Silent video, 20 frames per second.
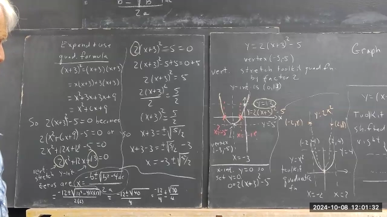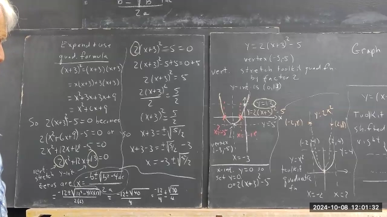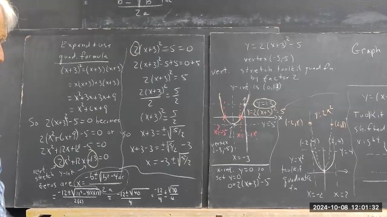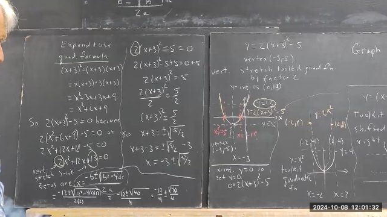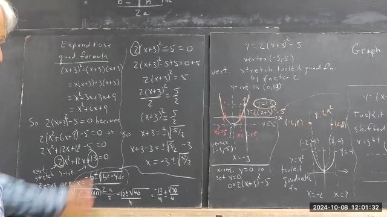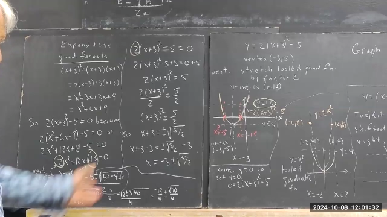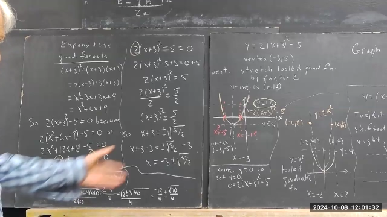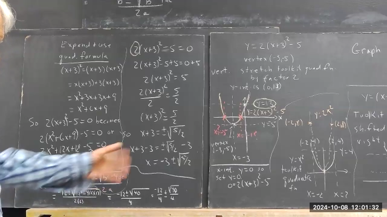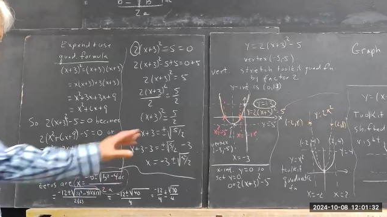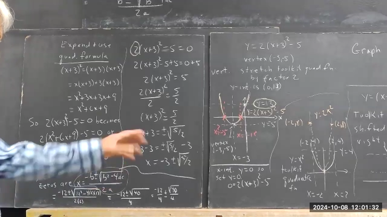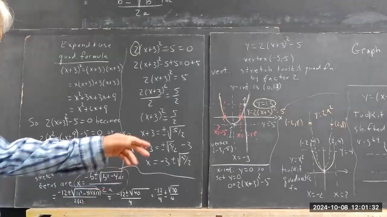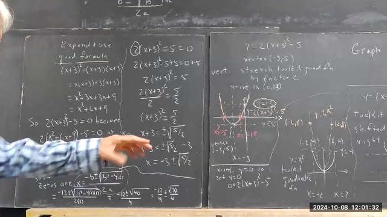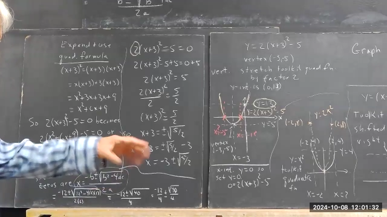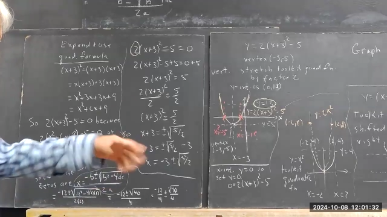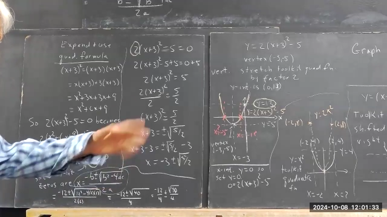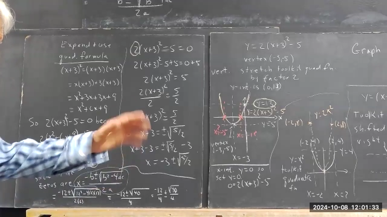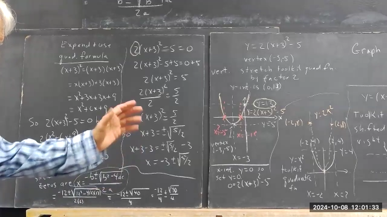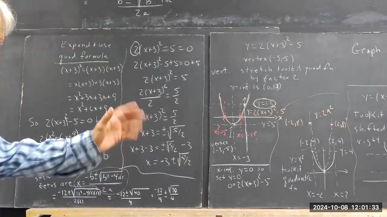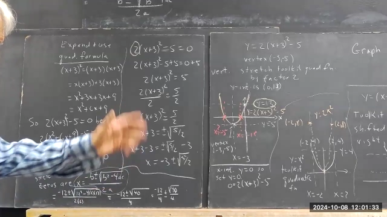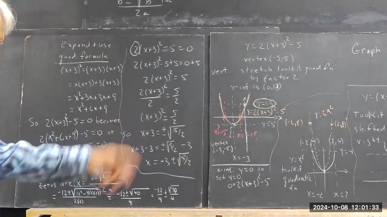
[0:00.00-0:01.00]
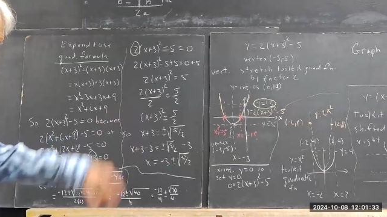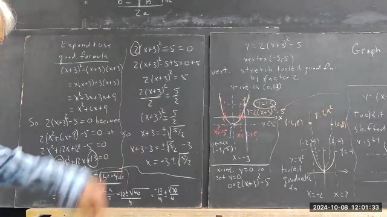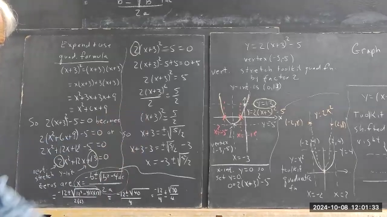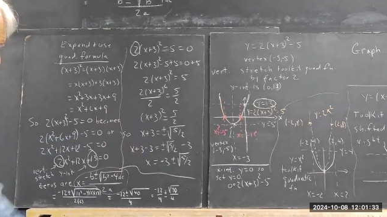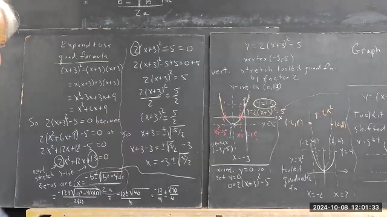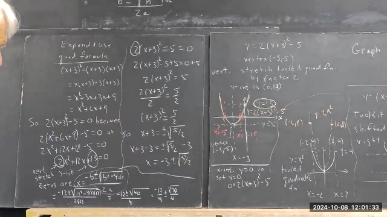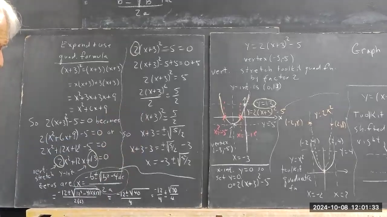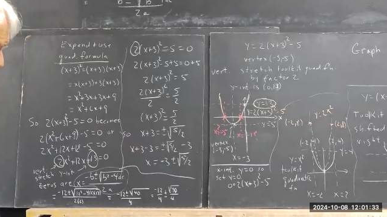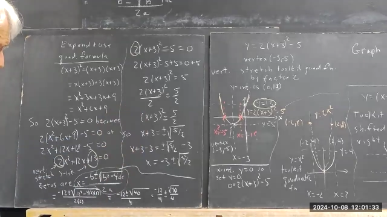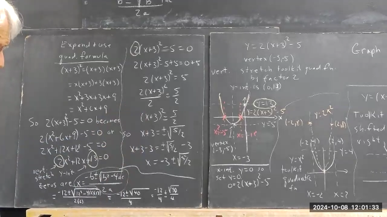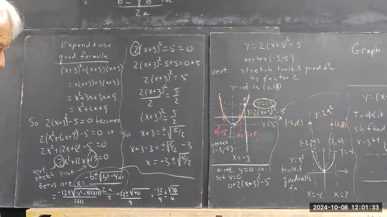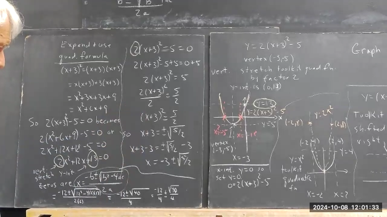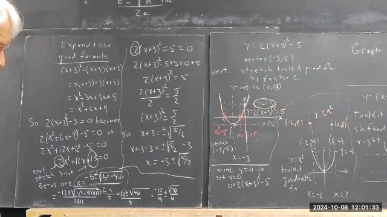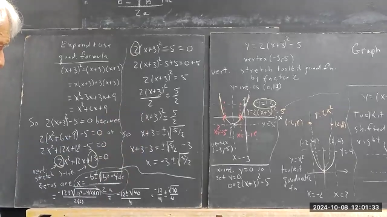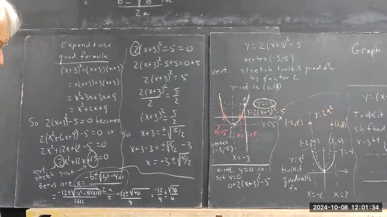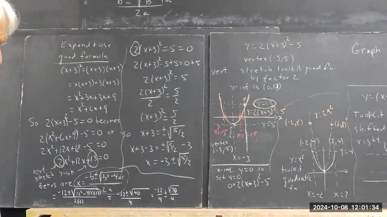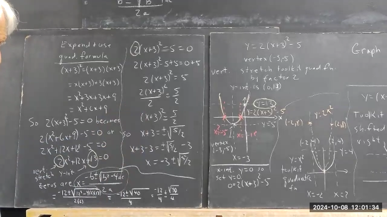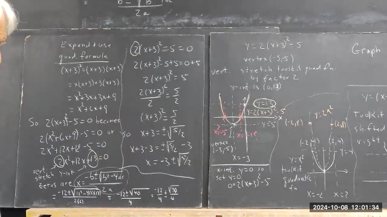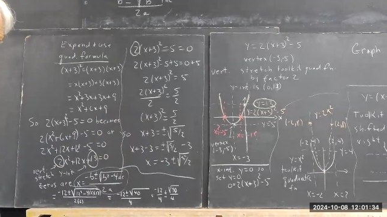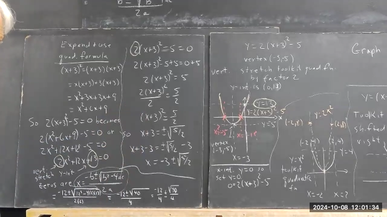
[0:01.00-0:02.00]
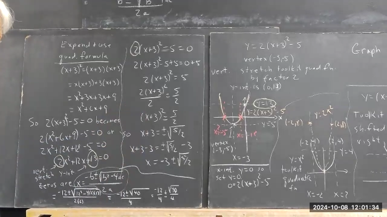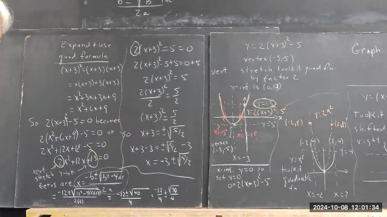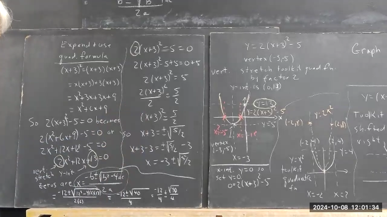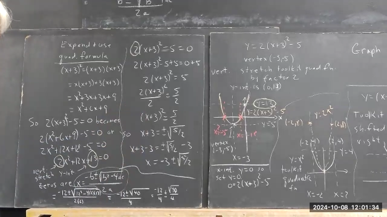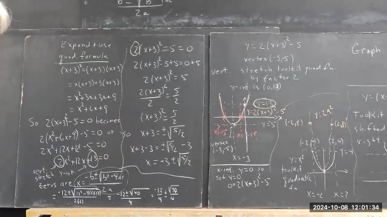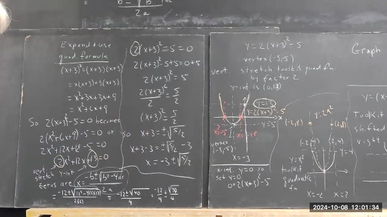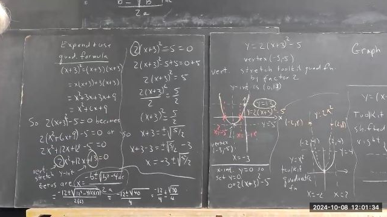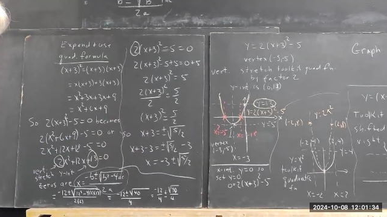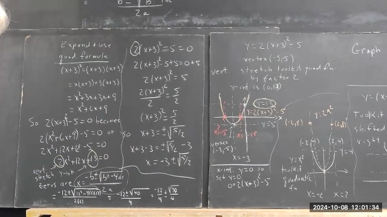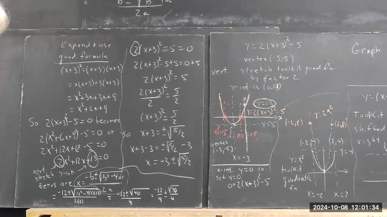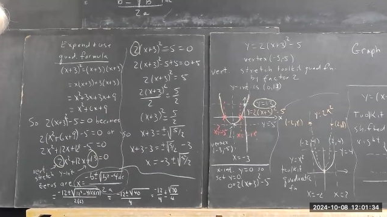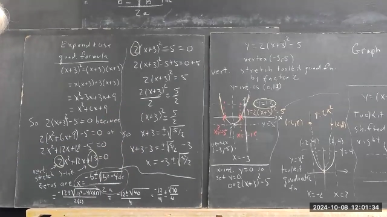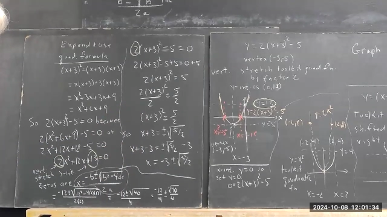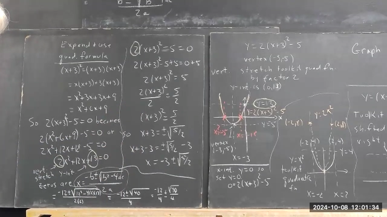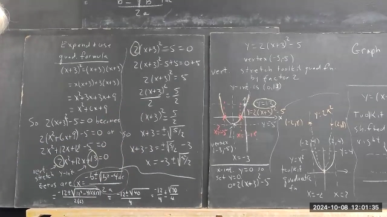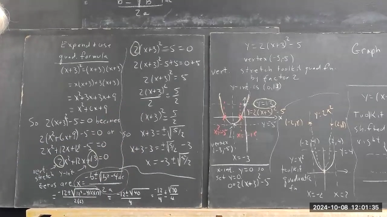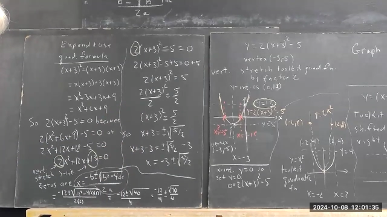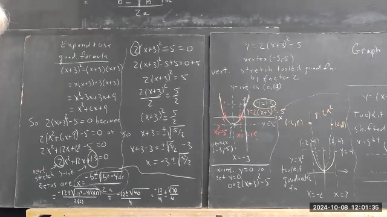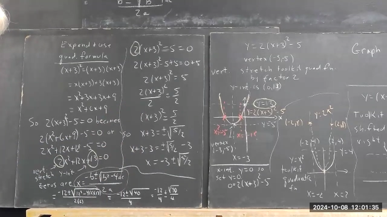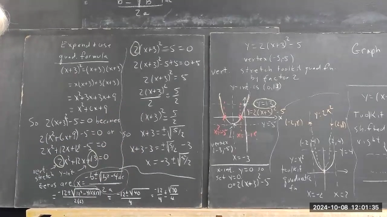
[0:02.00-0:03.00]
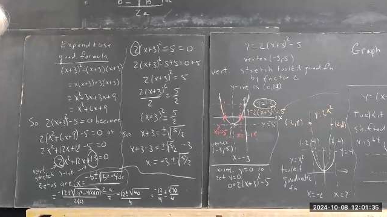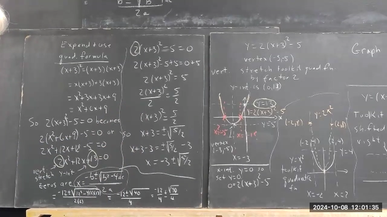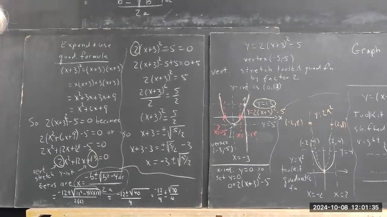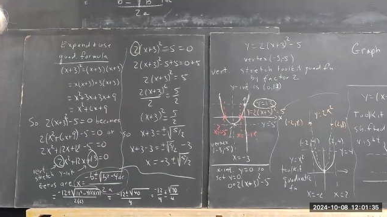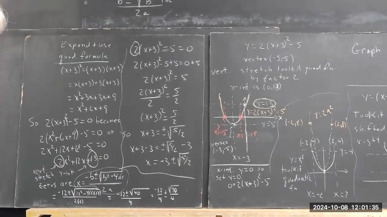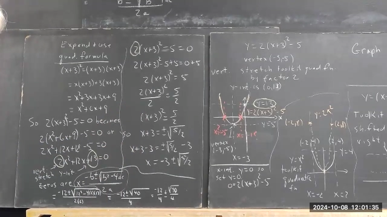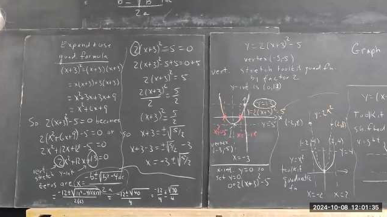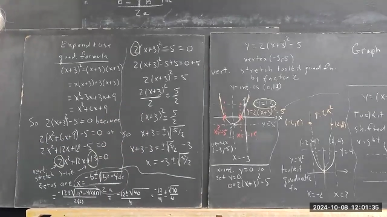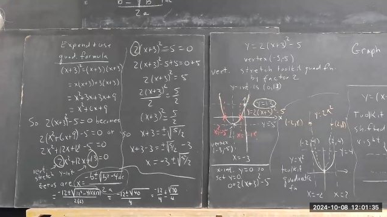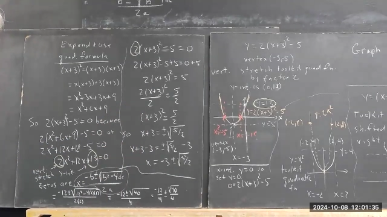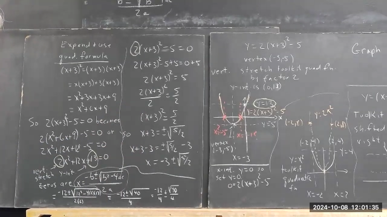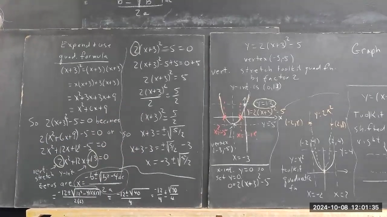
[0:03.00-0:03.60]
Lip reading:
[unreadable: no face in view]